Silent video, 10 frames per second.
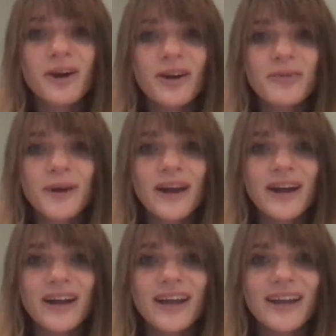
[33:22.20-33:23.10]

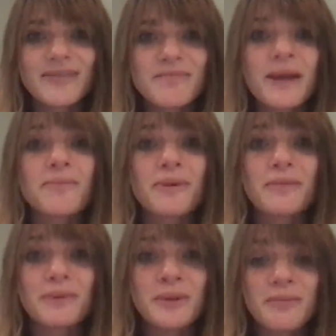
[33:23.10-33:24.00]
Hardware in
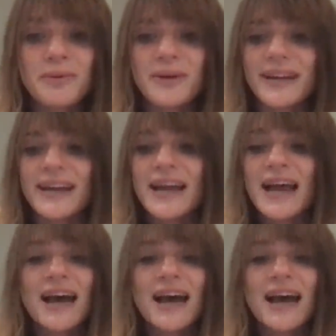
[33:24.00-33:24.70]
Bayport Blue Point,